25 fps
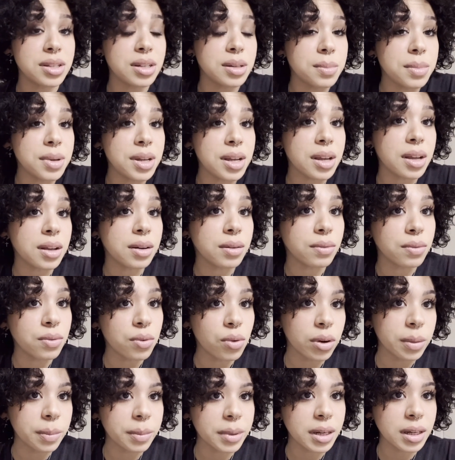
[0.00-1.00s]
to be
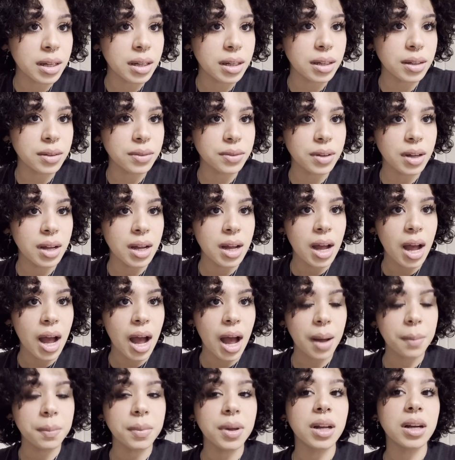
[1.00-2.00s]
informative.
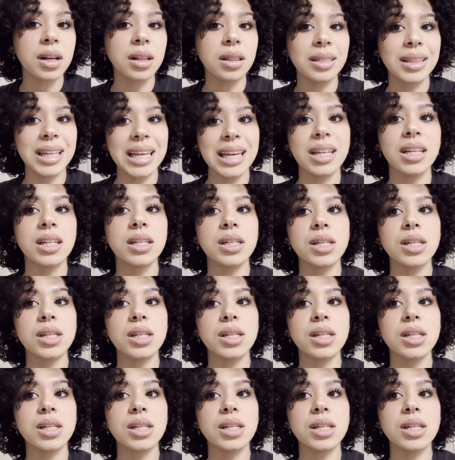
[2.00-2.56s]
I'm gonna link